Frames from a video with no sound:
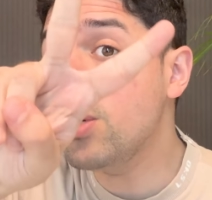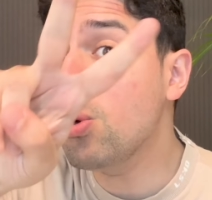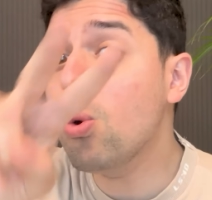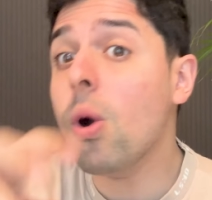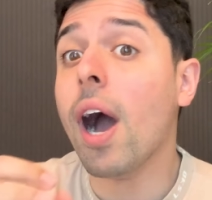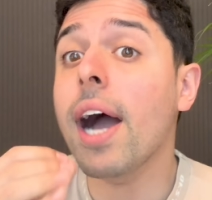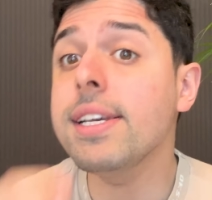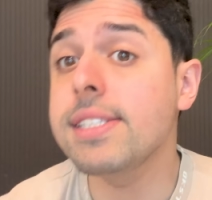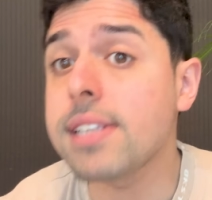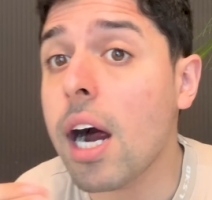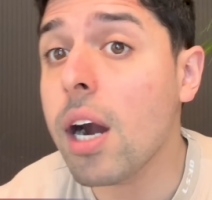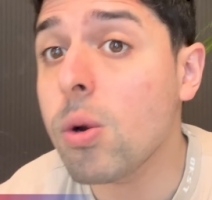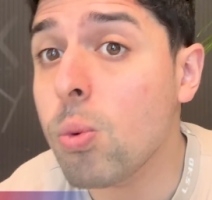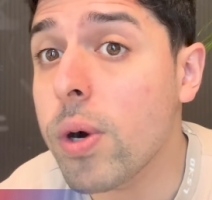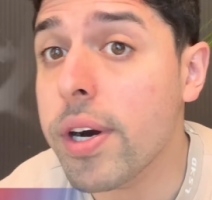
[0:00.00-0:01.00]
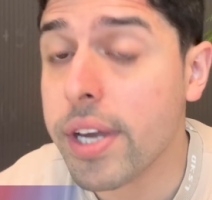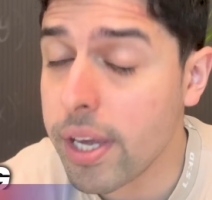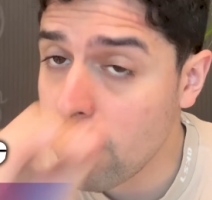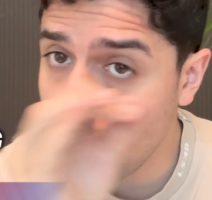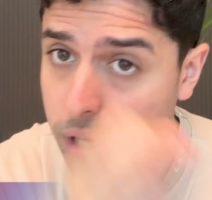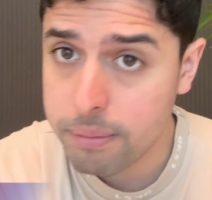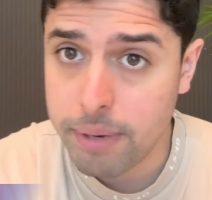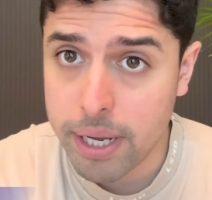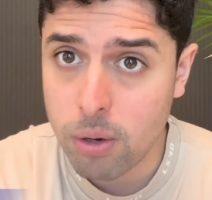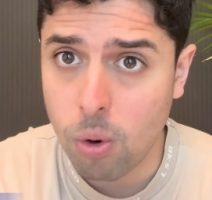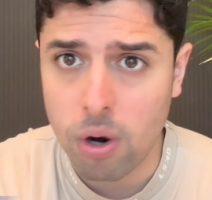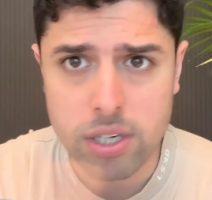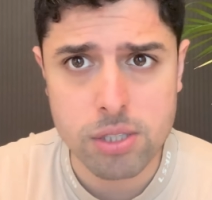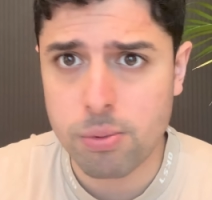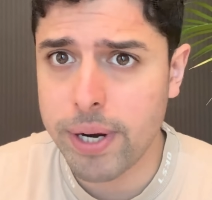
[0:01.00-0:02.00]
2, I start working on my
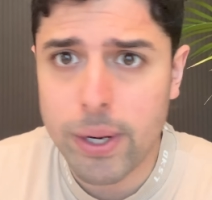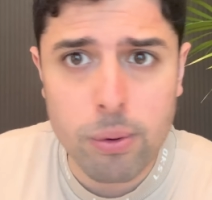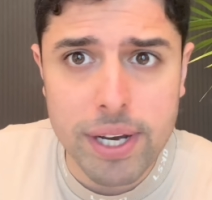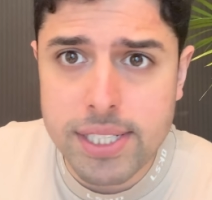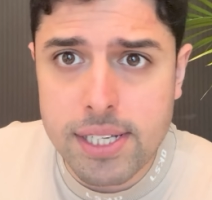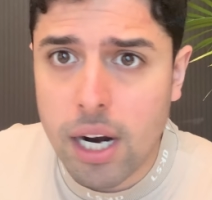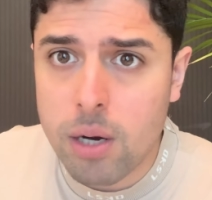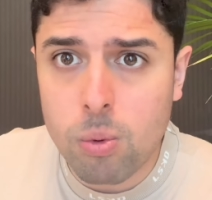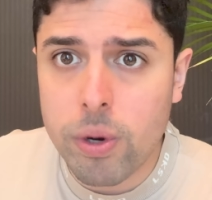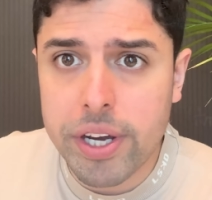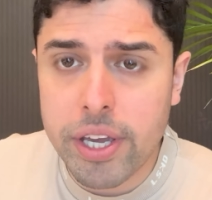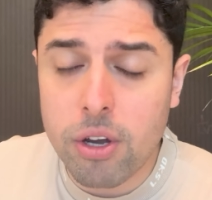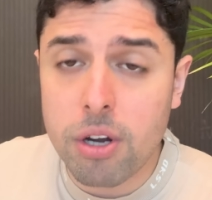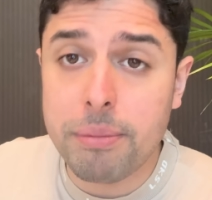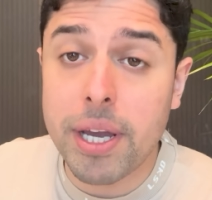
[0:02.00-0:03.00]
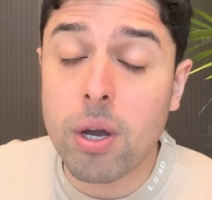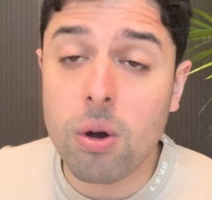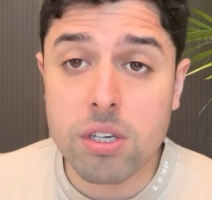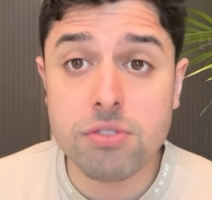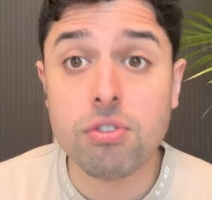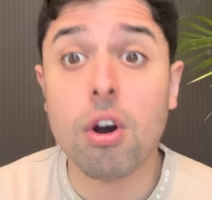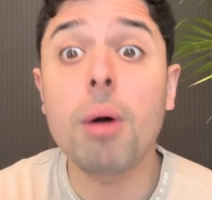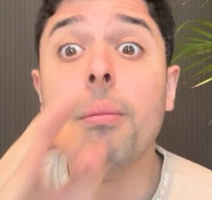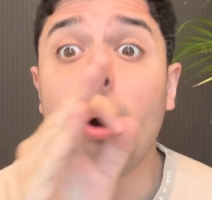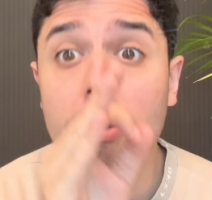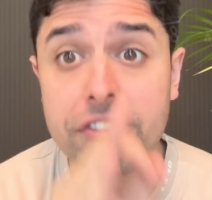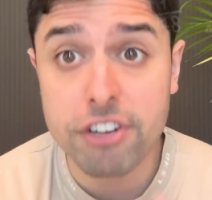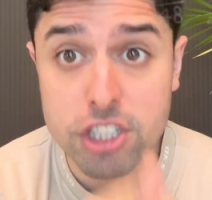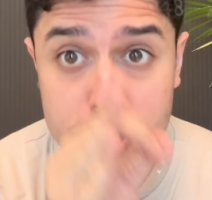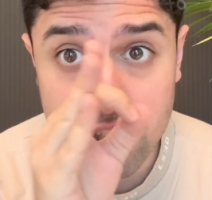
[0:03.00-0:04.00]
quants. Where do I start working on my quants from?
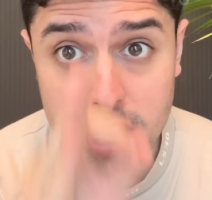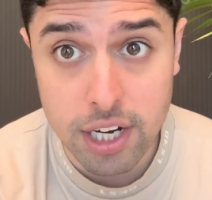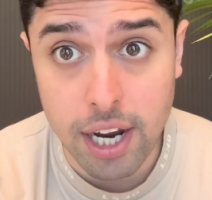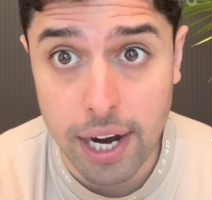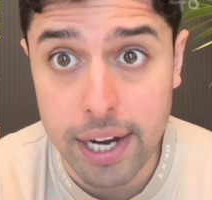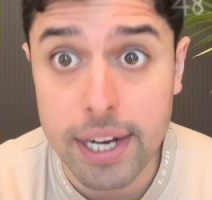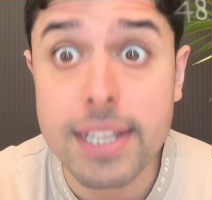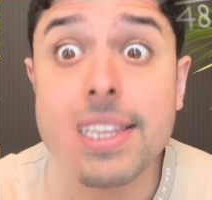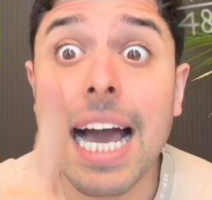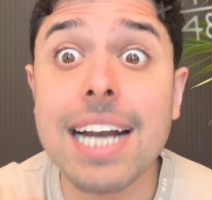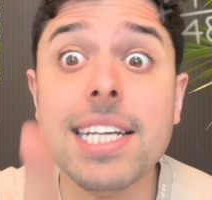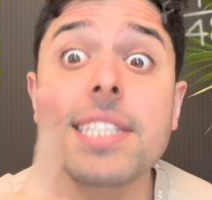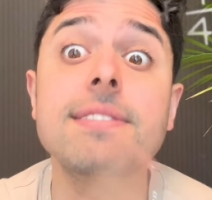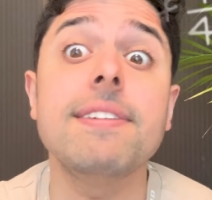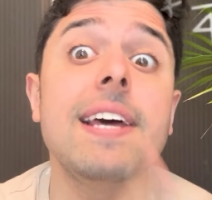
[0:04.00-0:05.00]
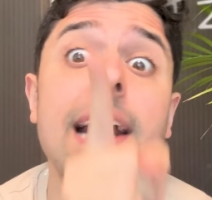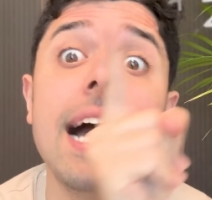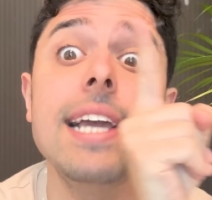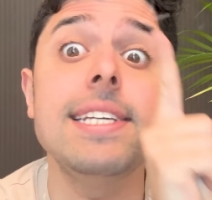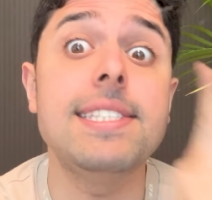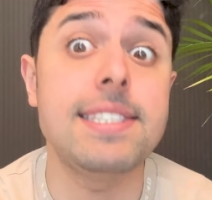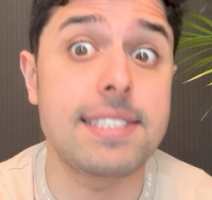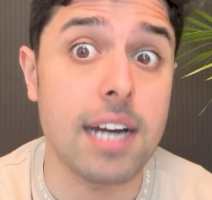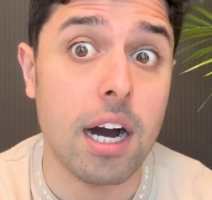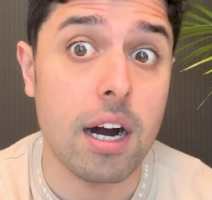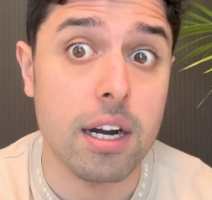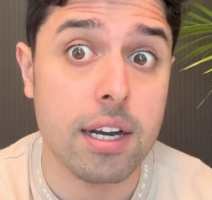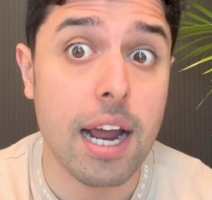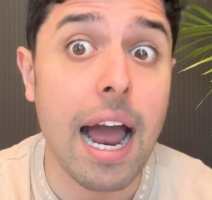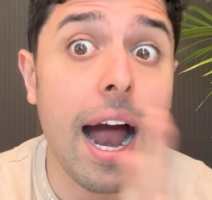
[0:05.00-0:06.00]
Official guide. That is where I
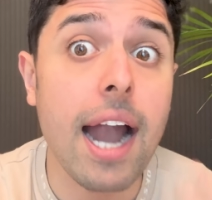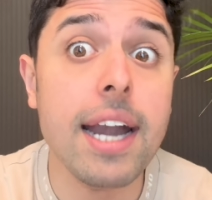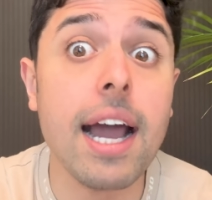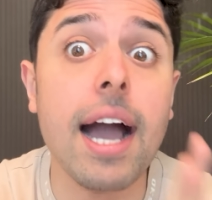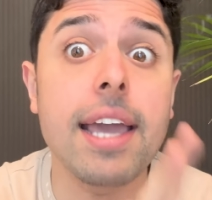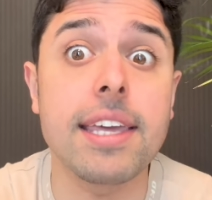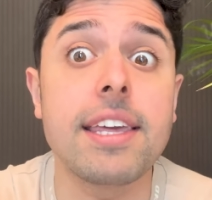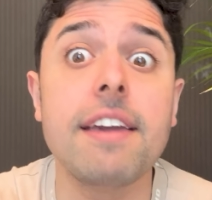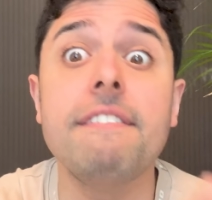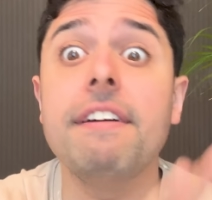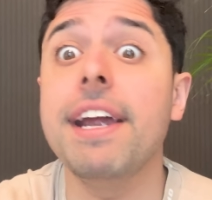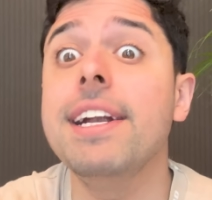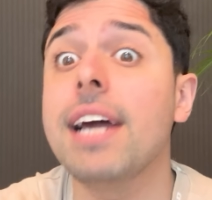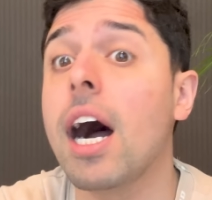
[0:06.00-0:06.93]
start. And I give it